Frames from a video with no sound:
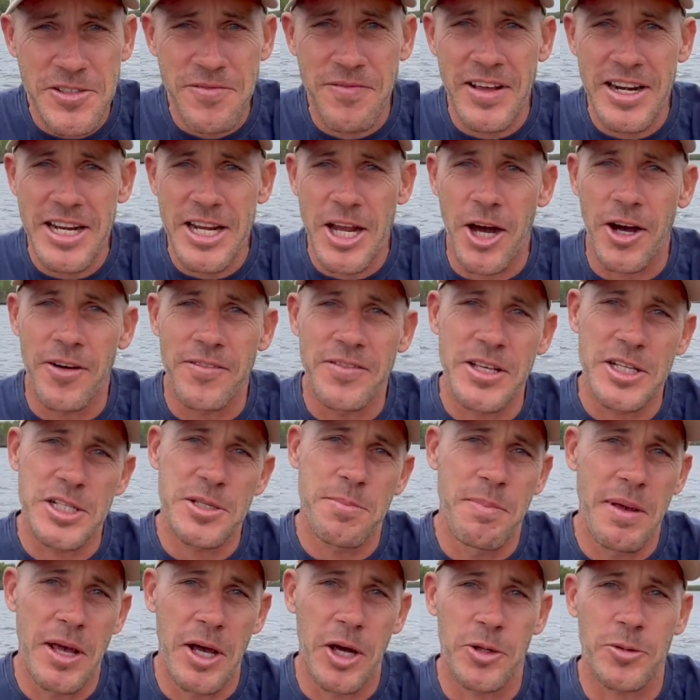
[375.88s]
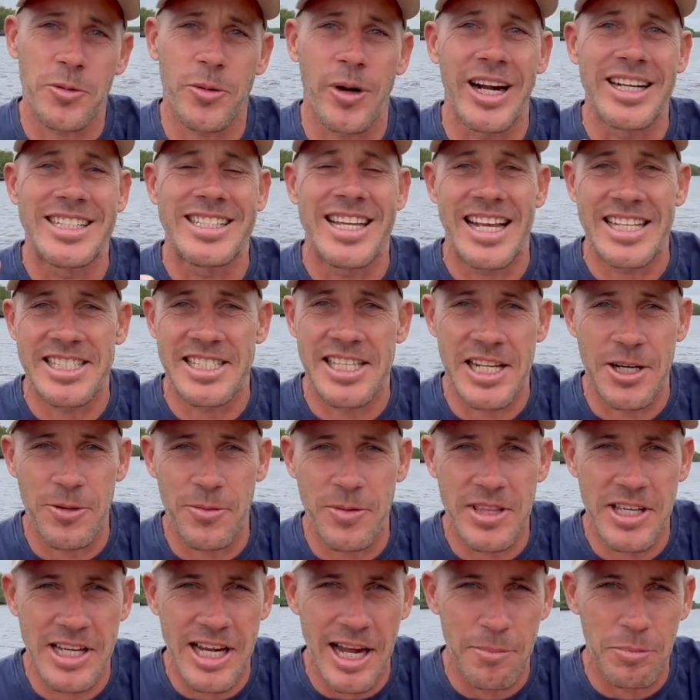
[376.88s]
video of this build where I tested it
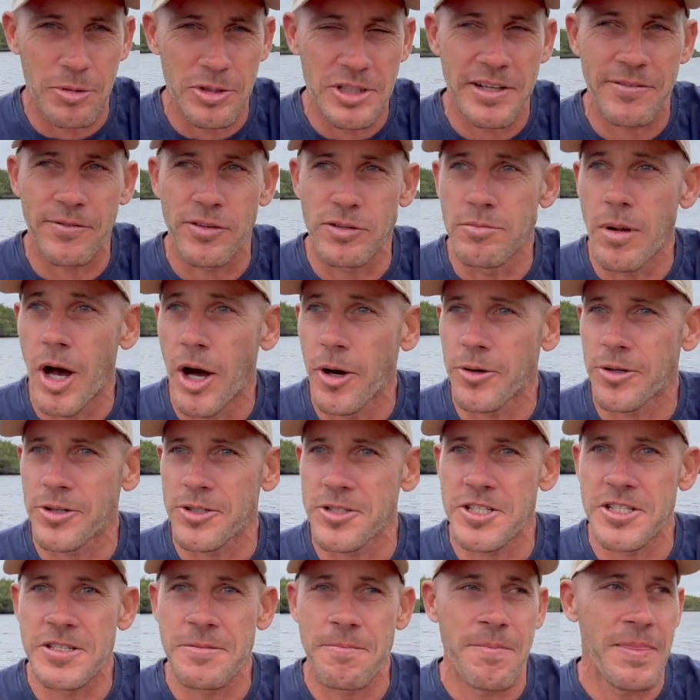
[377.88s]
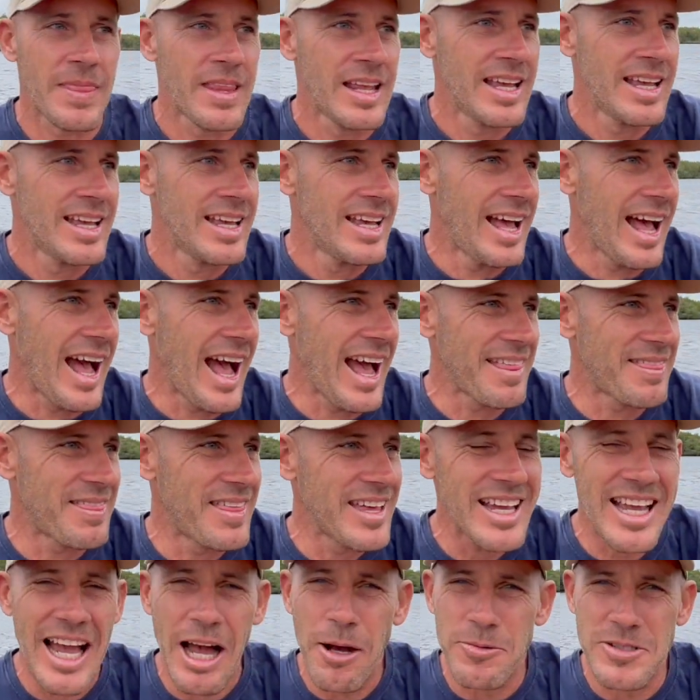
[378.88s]
with a couple different motors, I
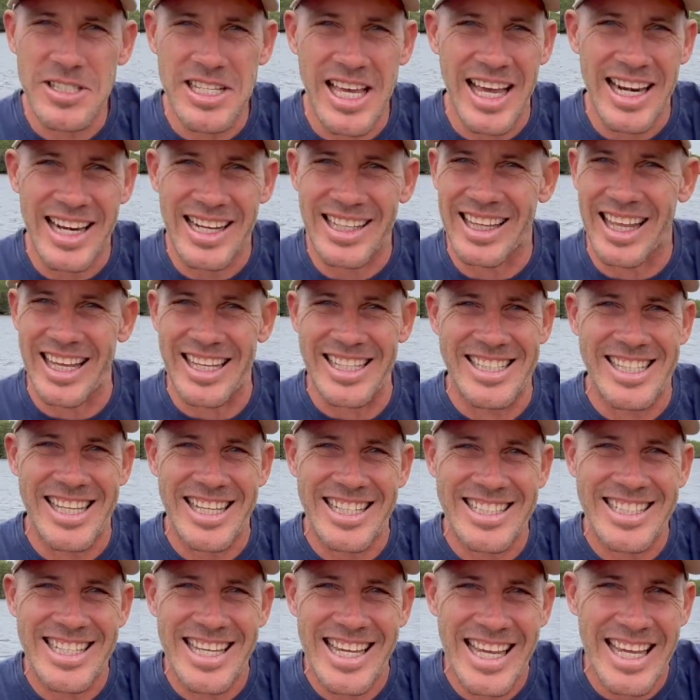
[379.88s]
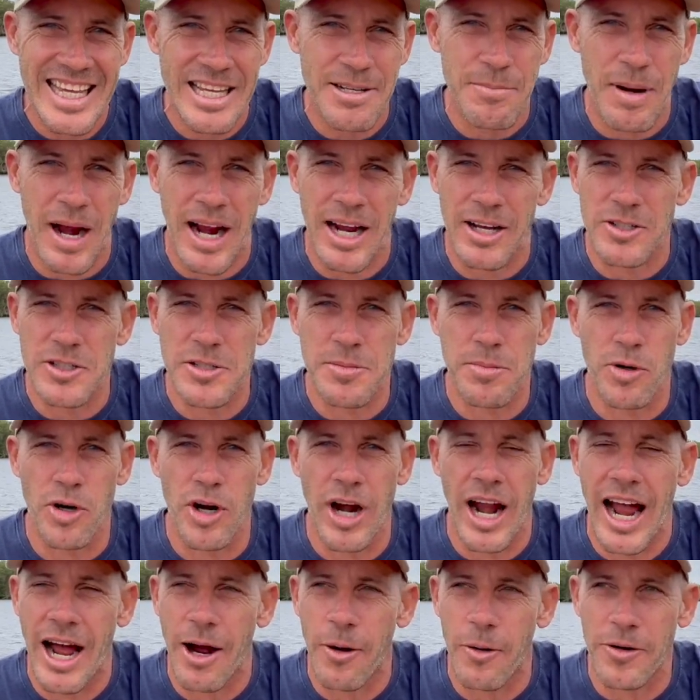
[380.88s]
think I was getting like 16 miles per
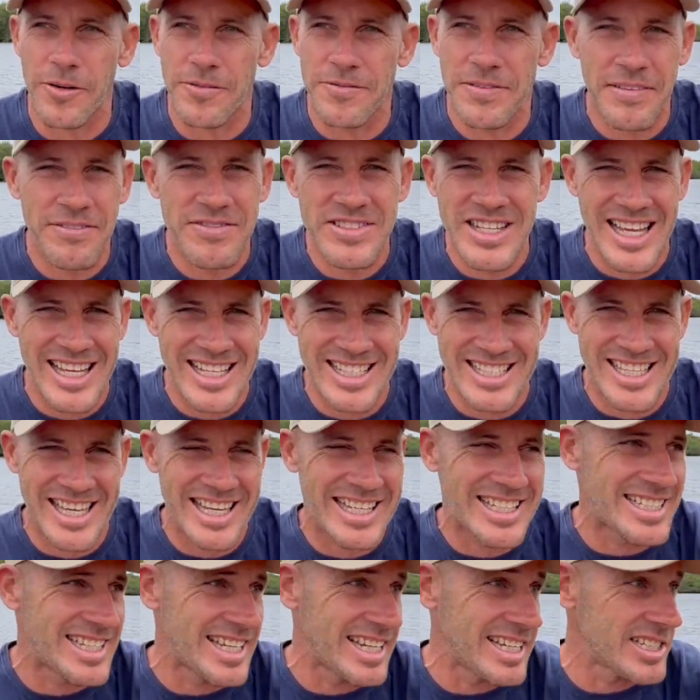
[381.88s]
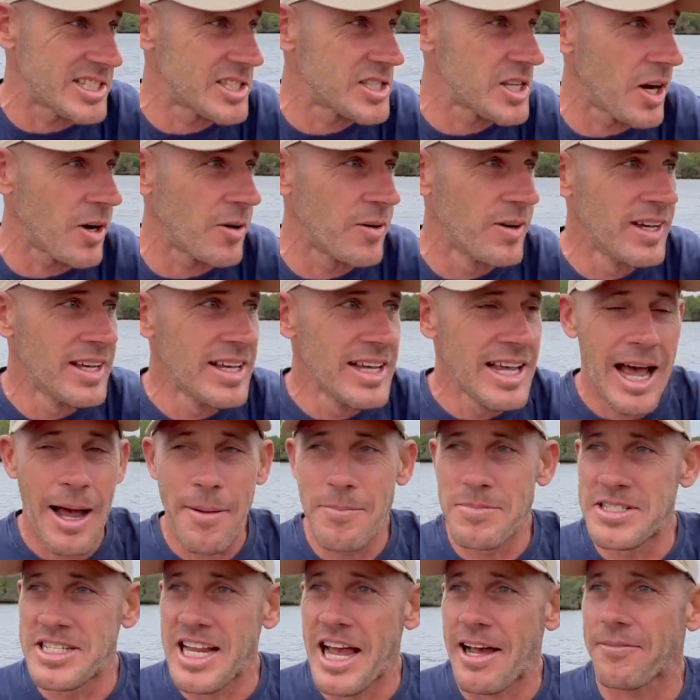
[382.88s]
hour, 15, 16. So
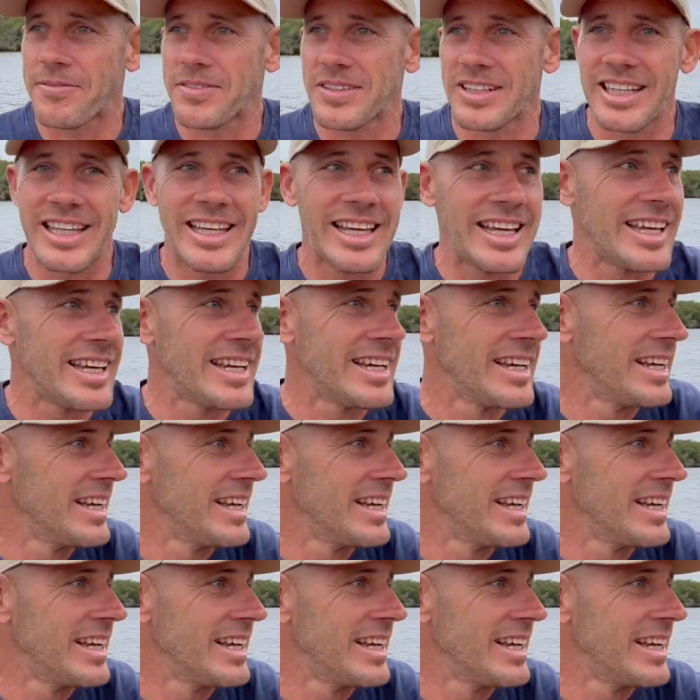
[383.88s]
I'm definitely,